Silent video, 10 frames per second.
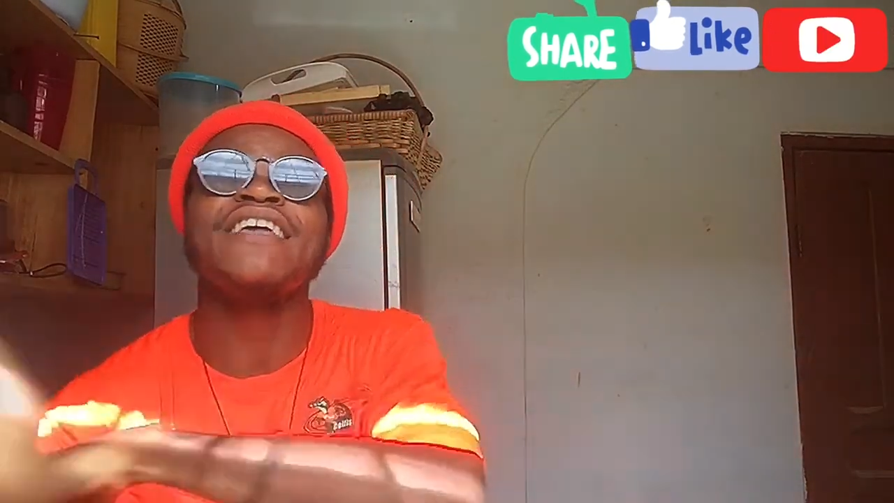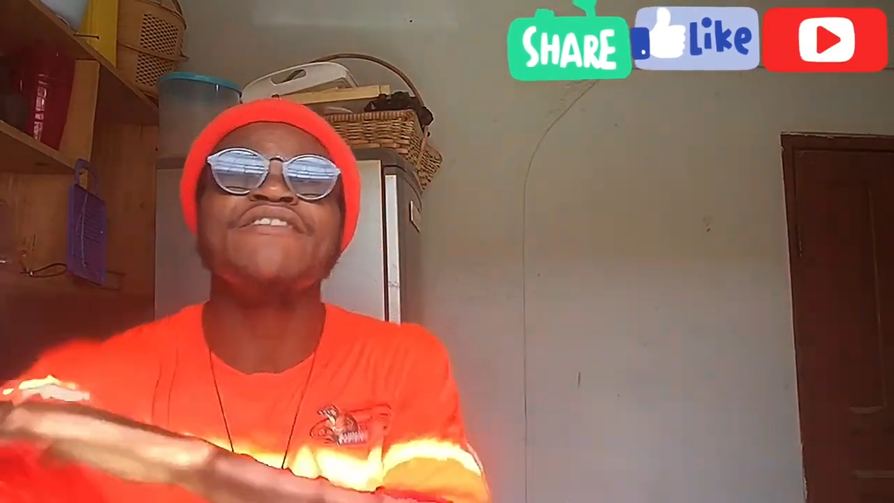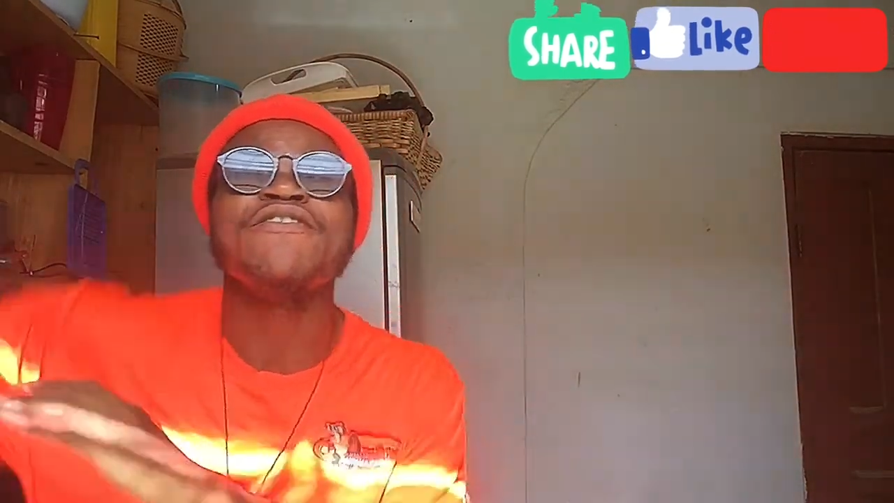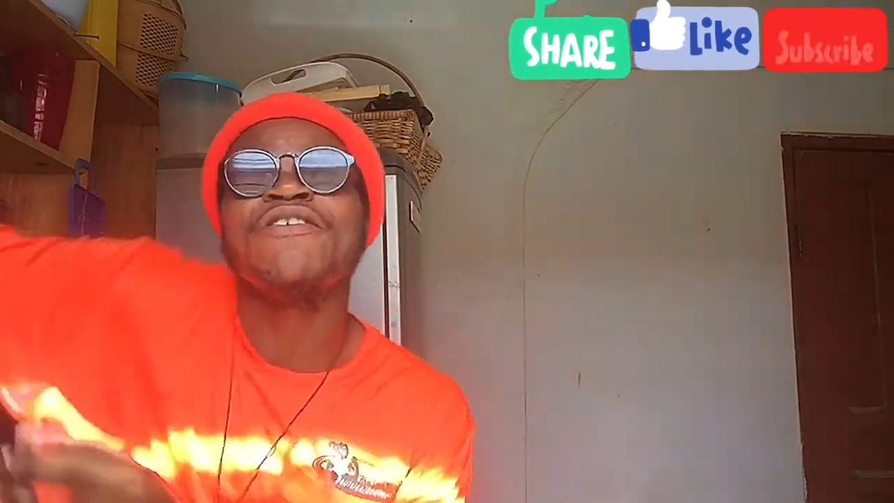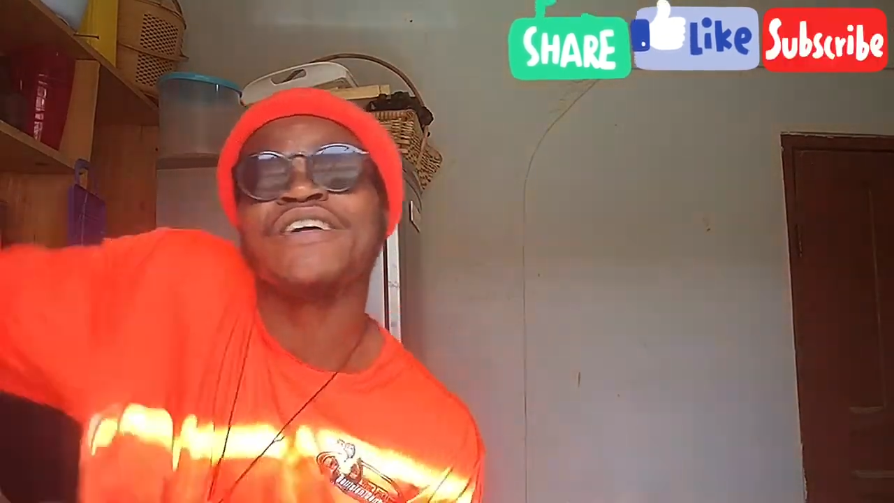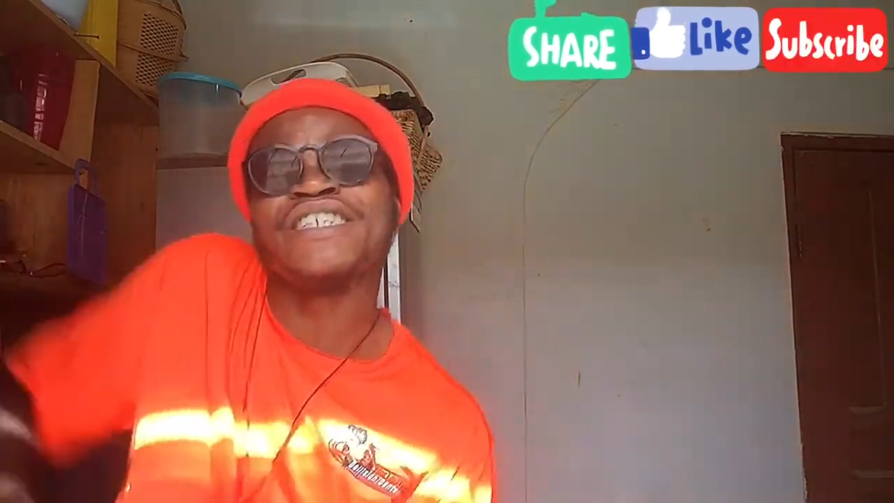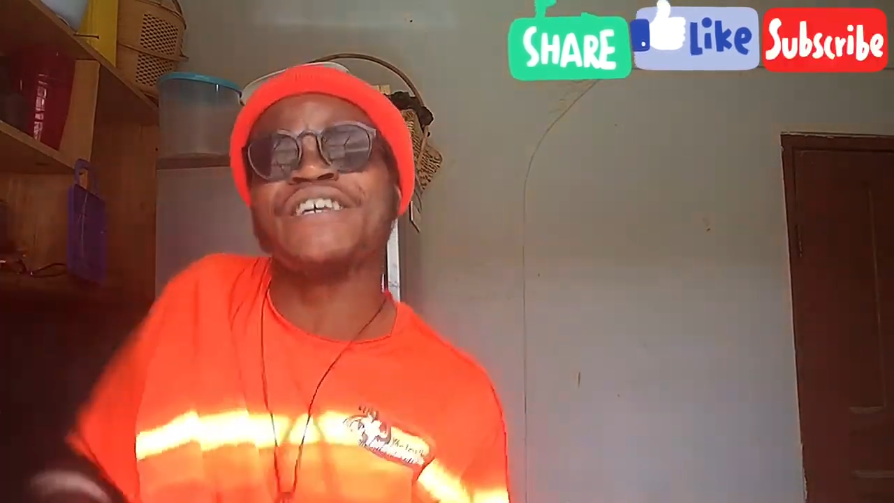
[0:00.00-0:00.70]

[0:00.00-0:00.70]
You